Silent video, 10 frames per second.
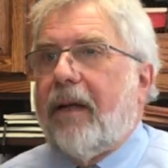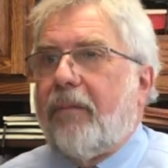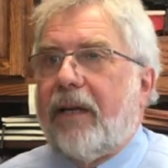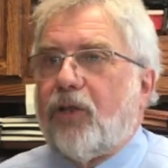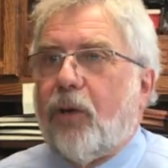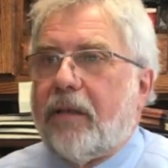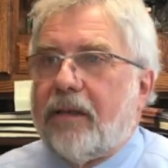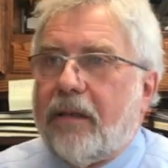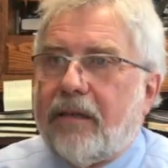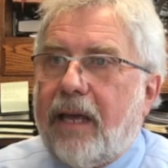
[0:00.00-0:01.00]
my
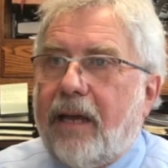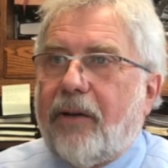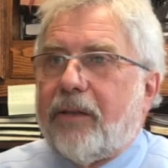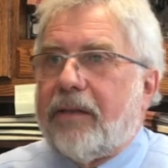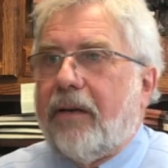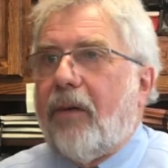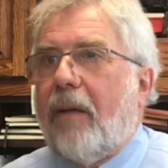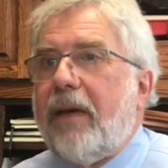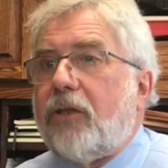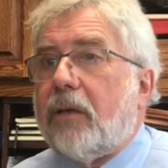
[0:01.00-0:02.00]
shorts and sandals, and I'll
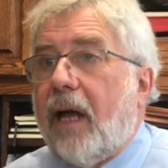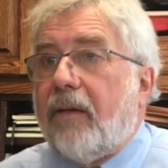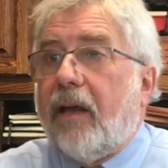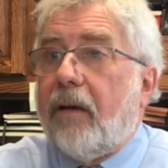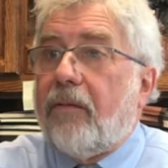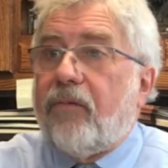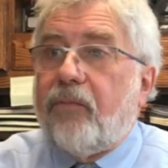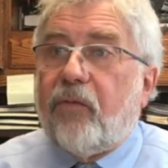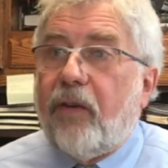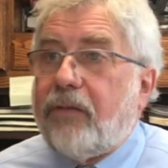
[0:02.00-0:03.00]
meet you down there in
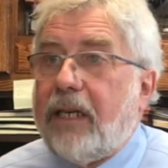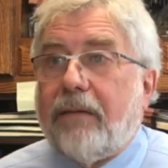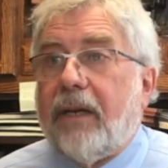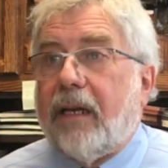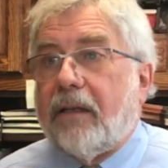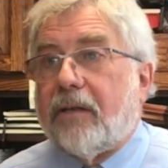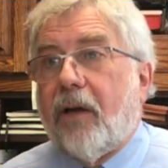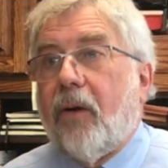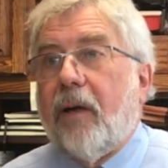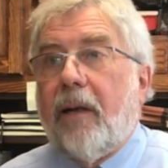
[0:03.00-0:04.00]
15 minutes.
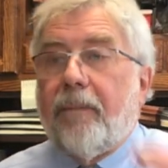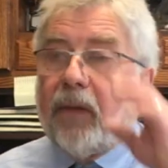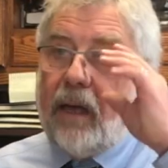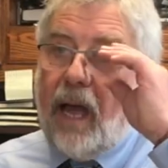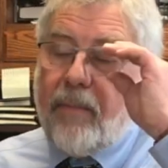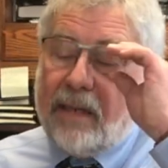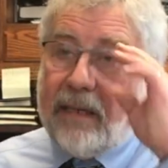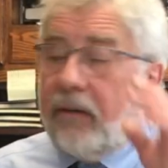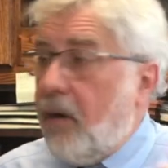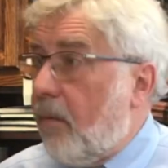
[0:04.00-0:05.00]
So I met
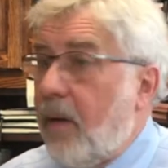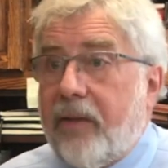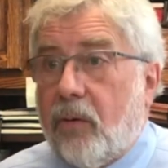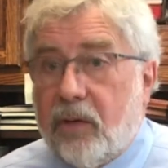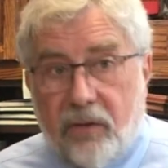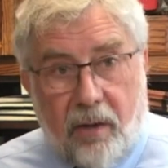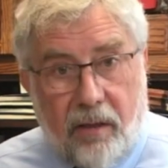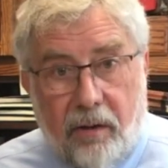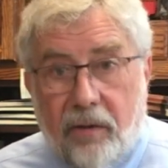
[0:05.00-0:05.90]
down there. Her mother was with her.